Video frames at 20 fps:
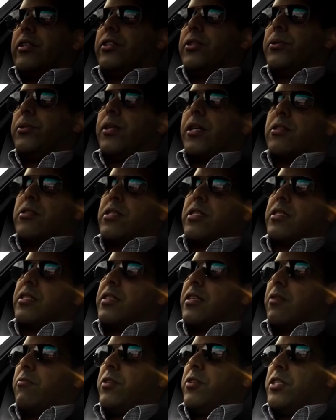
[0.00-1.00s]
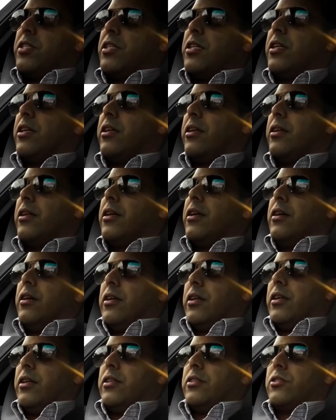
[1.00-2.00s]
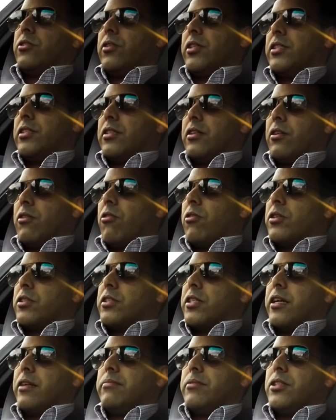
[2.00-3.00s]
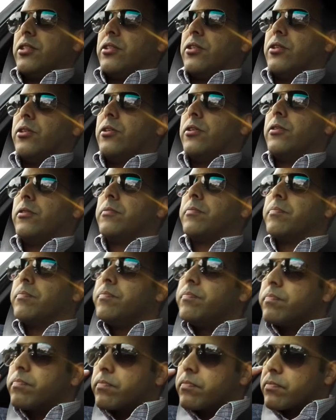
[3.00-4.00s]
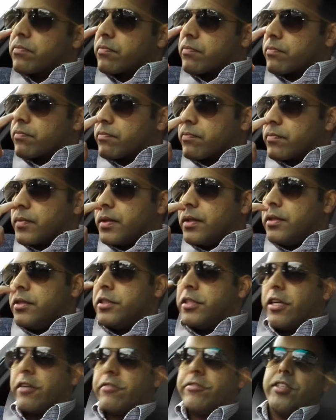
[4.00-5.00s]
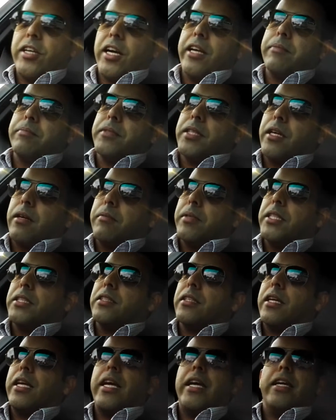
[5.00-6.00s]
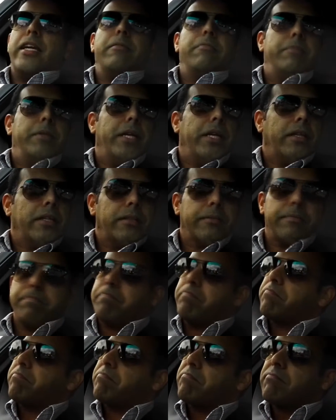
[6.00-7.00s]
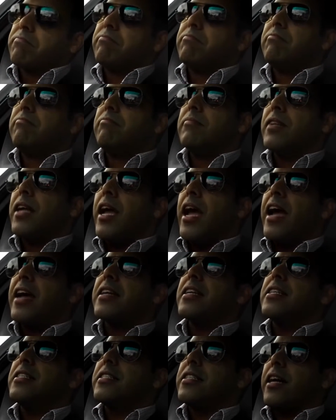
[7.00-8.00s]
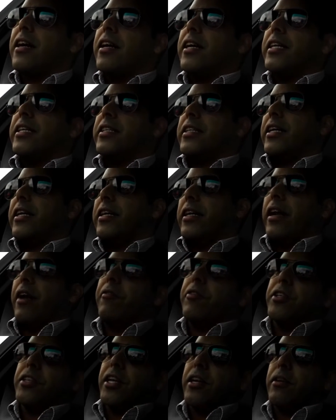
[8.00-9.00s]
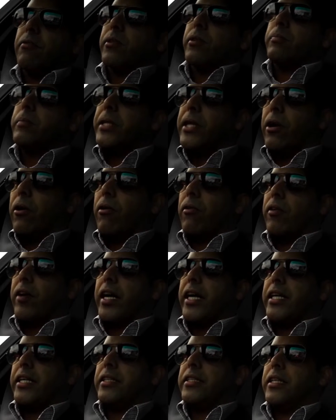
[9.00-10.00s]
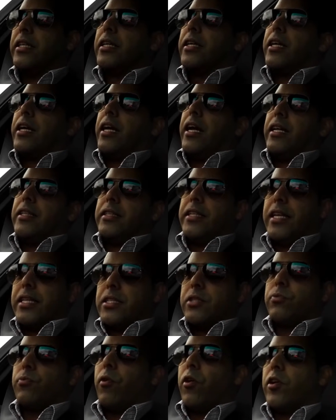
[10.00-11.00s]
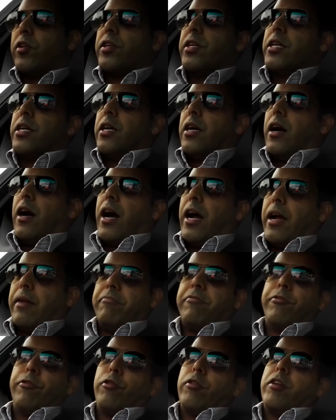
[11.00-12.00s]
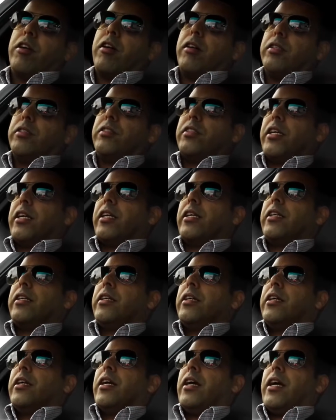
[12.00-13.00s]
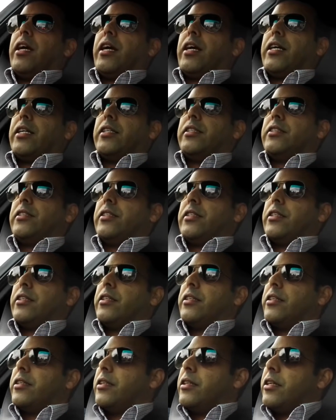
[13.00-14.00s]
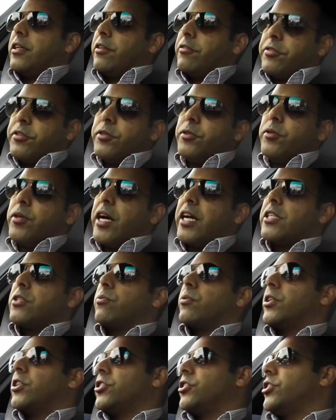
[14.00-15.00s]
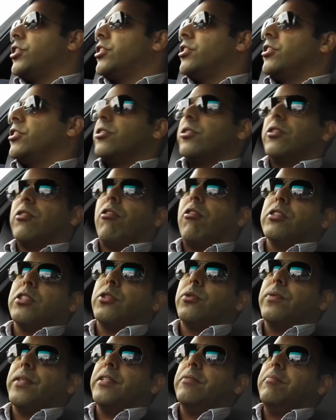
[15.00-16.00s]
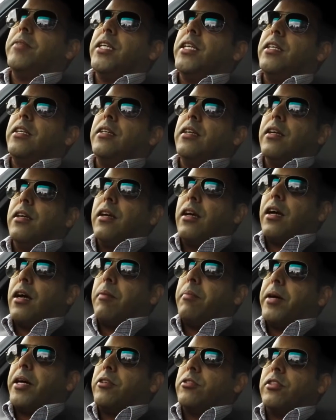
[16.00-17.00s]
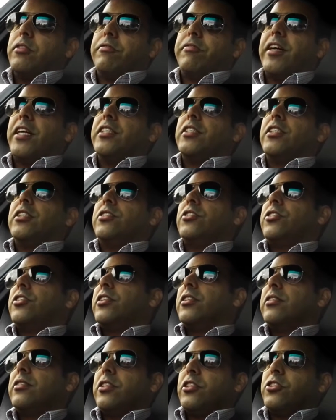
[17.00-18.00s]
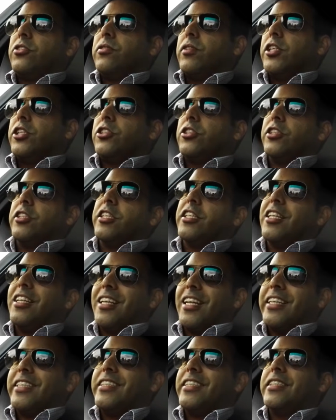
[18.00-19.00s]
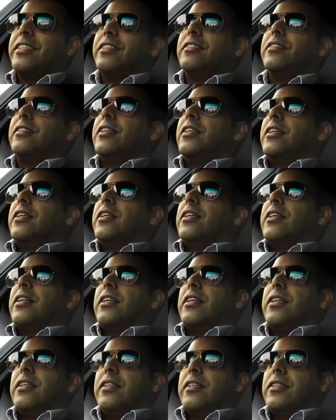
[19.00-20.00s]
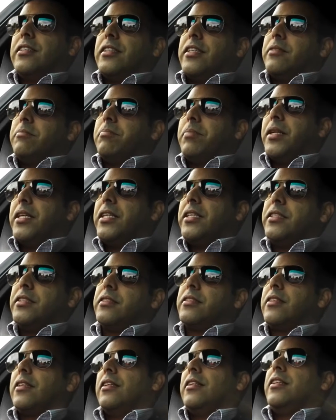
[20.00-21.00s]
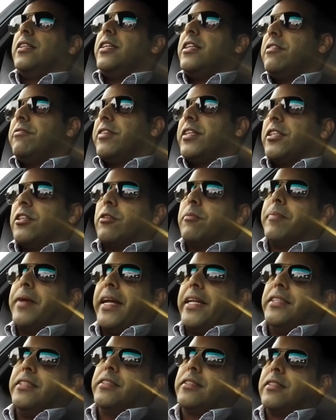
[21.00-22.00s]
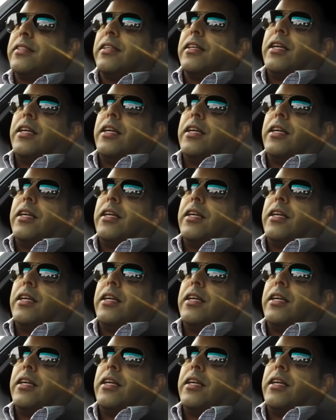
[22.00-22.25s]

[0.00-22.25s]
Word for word: 2017 uh, so it's a long time to go tough time comings ahead but hang in tight and everything will be all right and that's what I'm forecasting and uh, if you guys want to share your thoughts with me about the financial situation in London, uh, then please leave in comments.